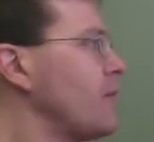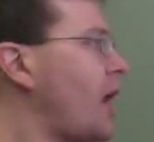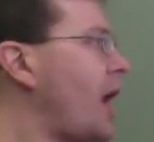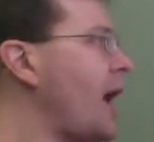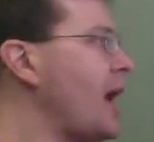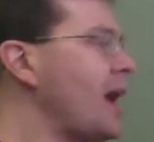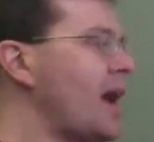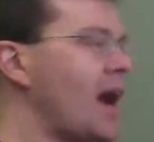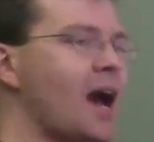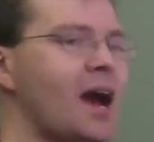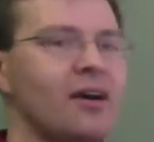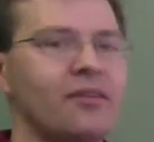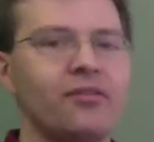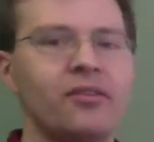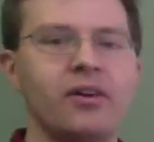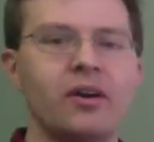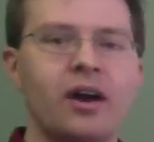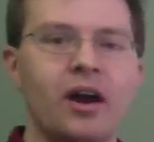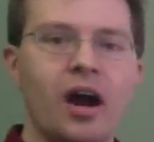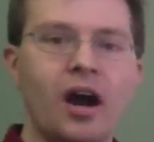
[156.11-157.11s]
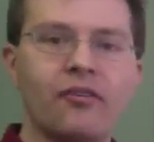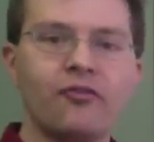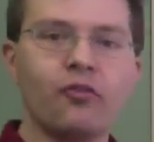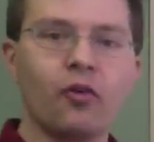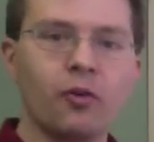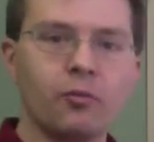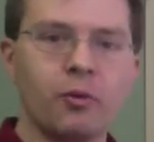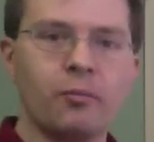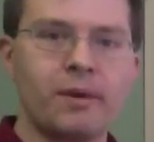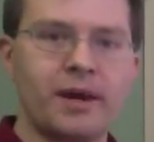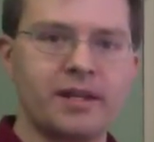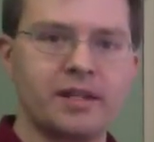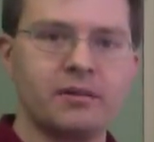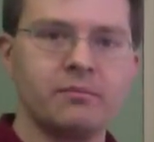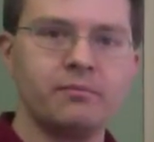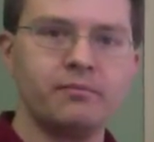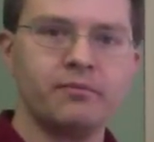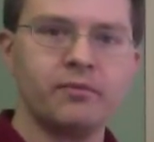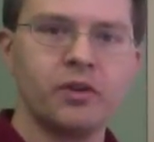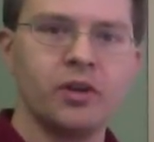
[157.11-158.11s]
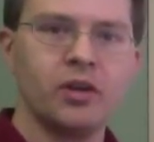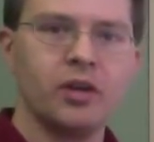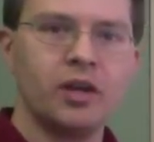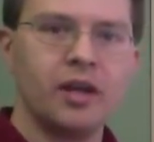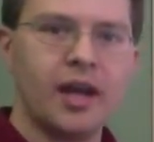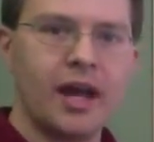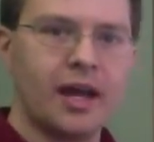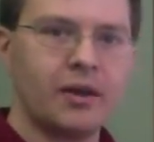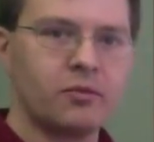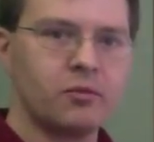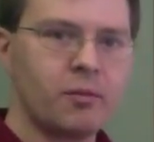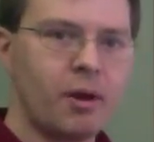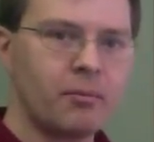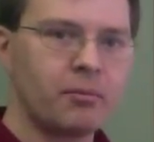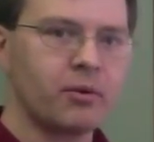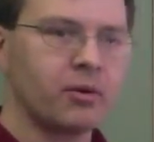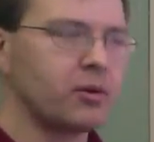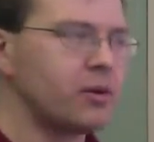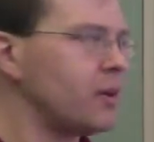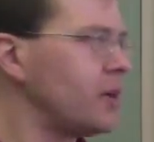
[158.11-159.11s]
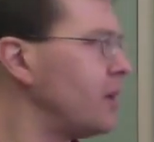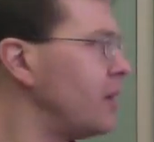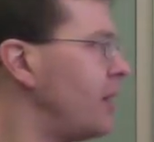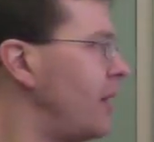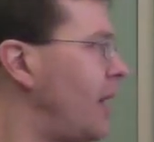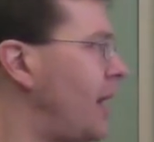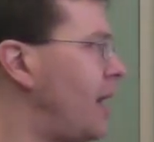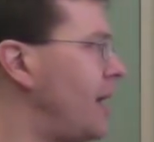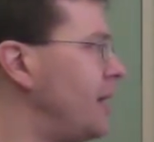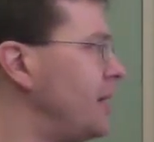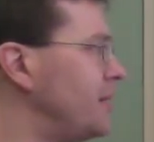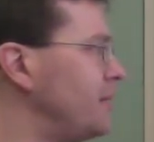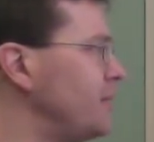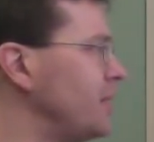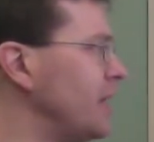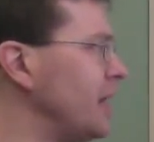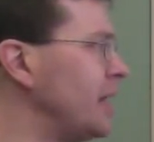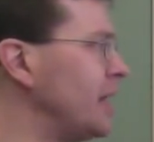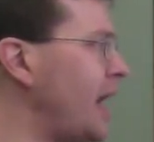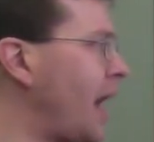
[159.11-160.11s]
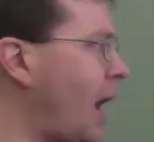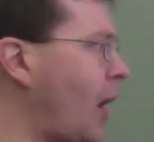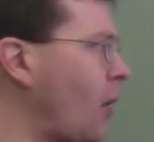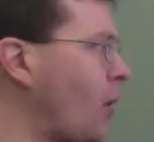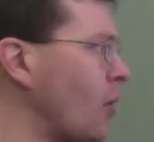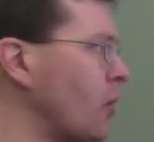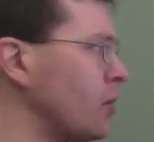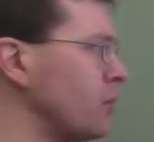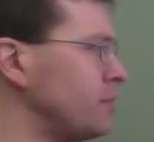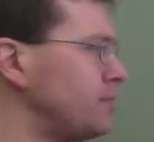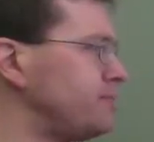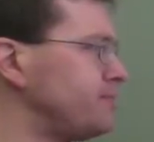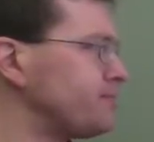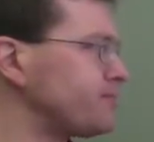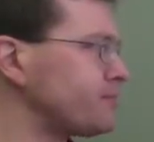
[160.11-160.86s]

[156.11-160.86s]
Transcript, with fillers: I have a four momentum, and remember, uh, in our